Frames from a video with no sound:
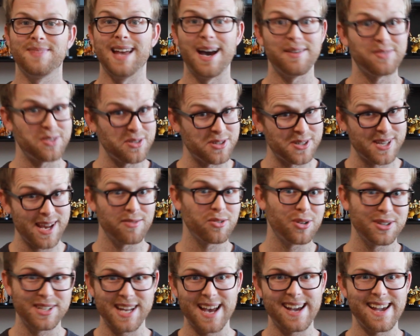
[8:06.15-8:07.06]
After
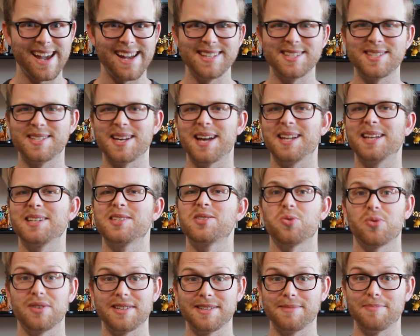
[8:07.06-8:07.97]
several decades telling
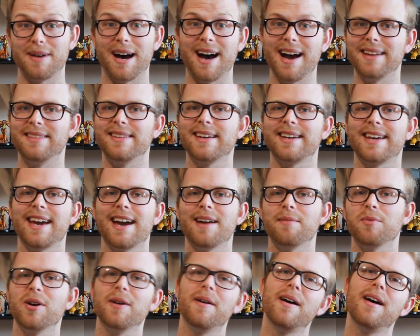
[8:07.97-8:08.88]
stories behind the
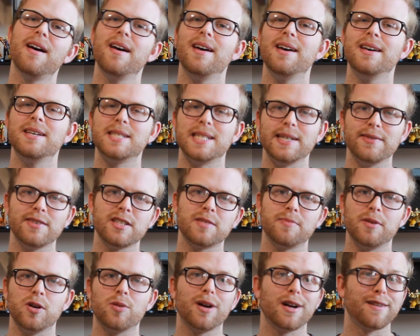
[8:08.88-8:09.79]
camera, Steven
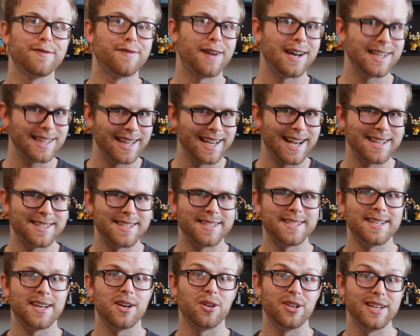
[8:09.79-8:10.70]
Spielberg finally got
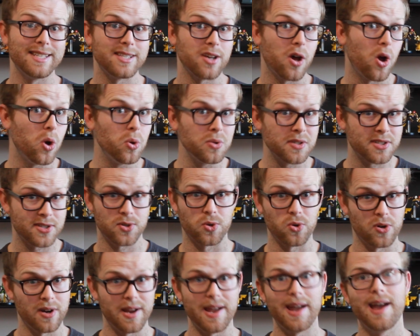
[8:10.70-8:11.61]
to tell his own
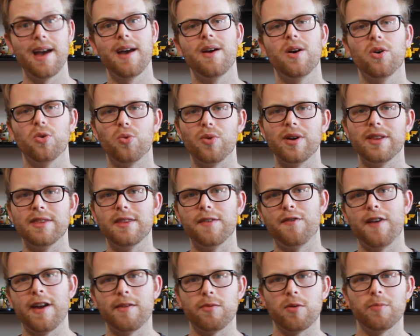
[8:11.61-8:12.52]
story with
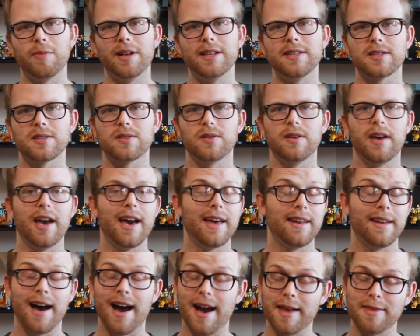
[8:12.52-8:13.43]
The Fabelmans,
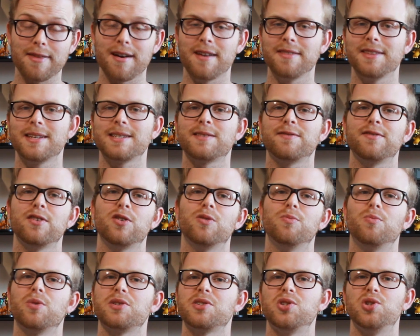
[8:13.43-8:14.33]
and I thought this
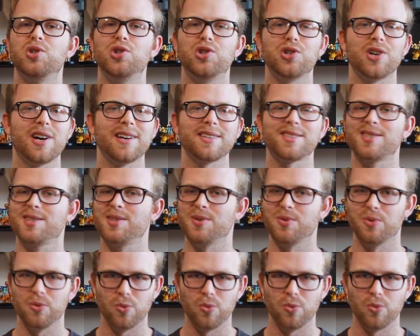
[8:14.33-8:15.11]
film was just